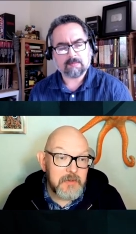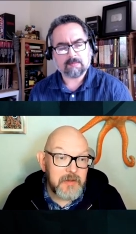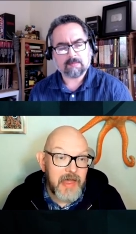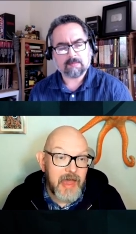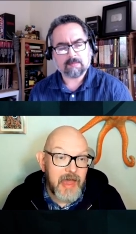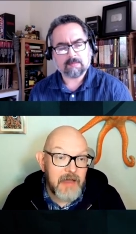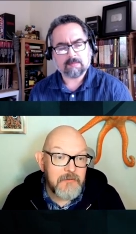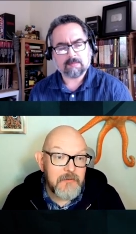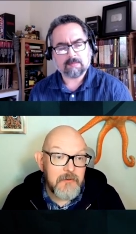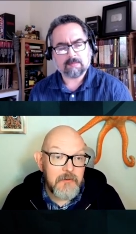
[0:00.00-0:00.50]
Speaker 1: are
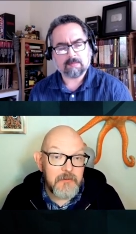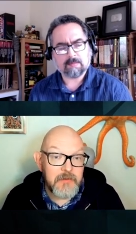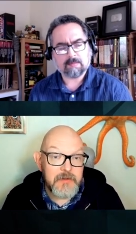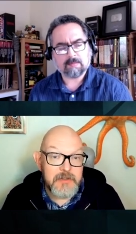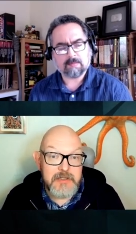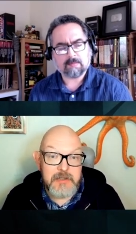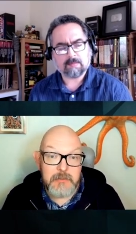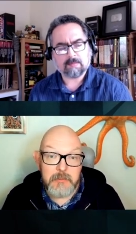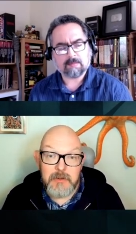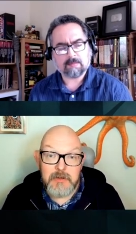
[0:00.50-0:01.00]
there for
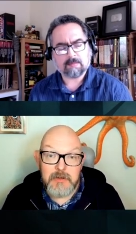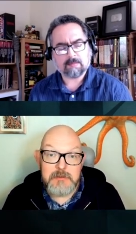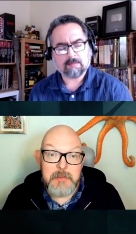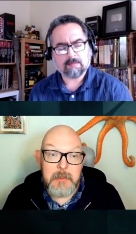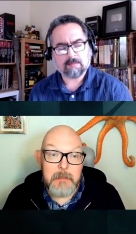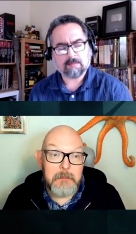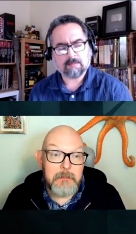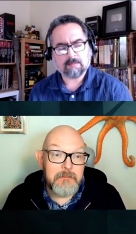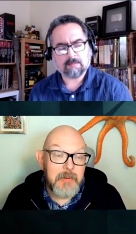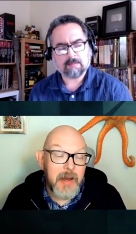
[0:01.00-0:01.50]
somebody who's
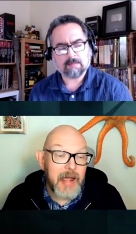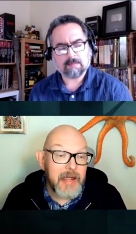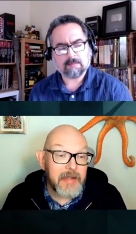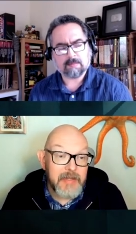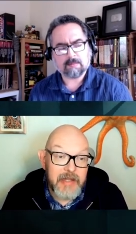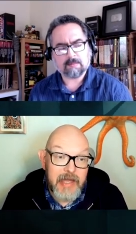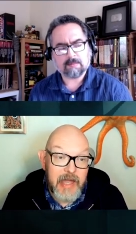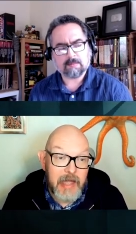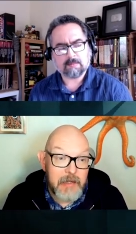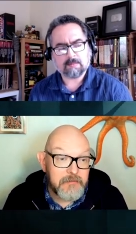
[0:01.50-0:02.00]
been playing the
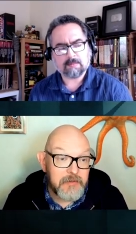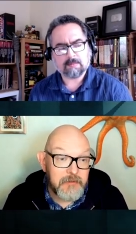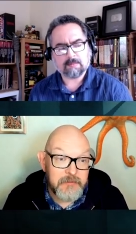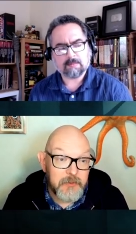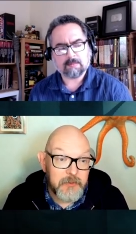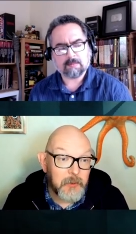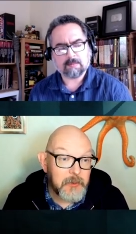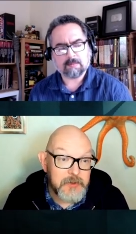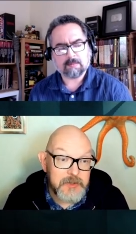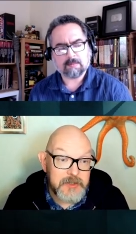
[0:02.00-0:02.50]
game for
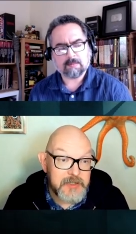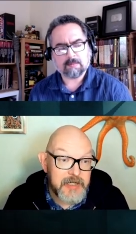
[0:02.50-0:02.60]
40